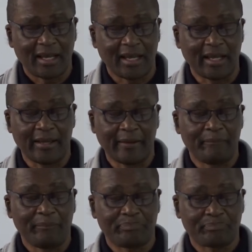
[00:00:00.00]

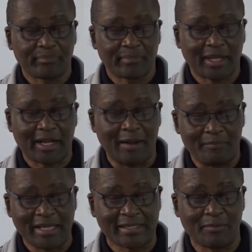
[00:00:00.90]
a
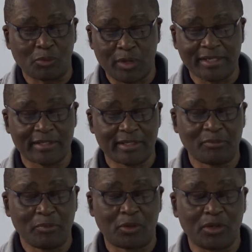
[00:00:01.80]
cumbersome
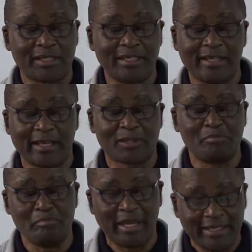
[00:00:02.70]
question because it has
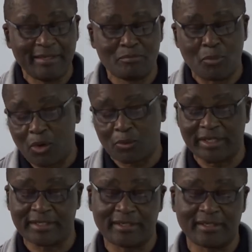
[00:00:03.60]
many more
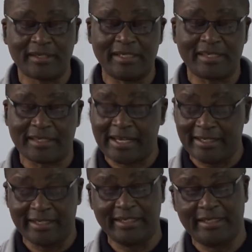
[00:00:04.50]
questions
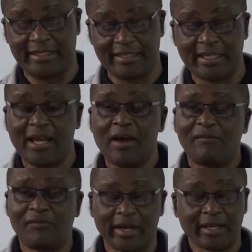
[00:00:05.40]
inside in it.
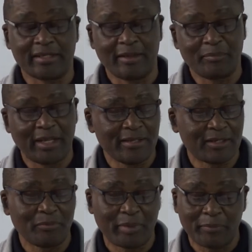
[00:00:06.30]
For
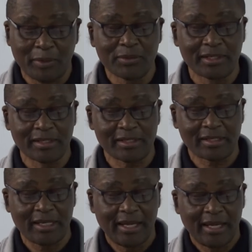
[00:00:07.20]
examination purposes,
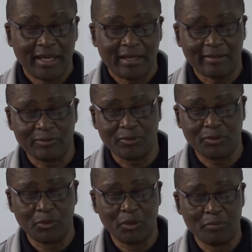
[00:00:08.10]

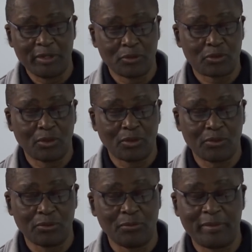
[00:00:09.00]
you will be,
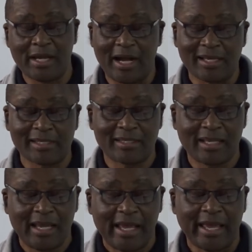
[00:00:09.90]
you will be asked,
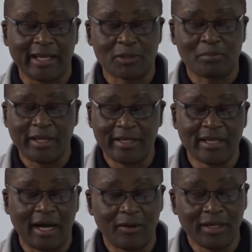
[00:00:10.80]
explain
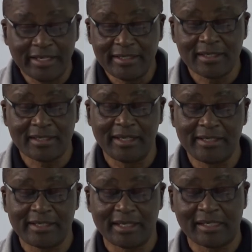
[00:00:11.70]
how
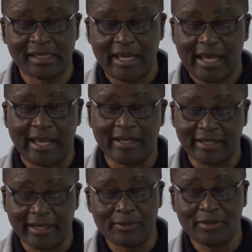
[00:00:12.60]
legislation
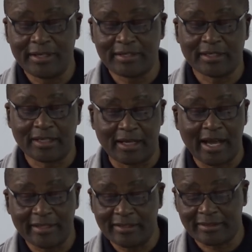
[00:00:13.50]
and regulation
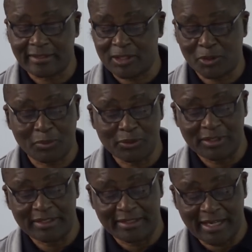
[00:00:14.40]
guide the transport
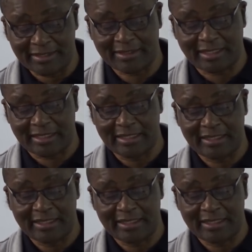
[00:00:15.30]
industry.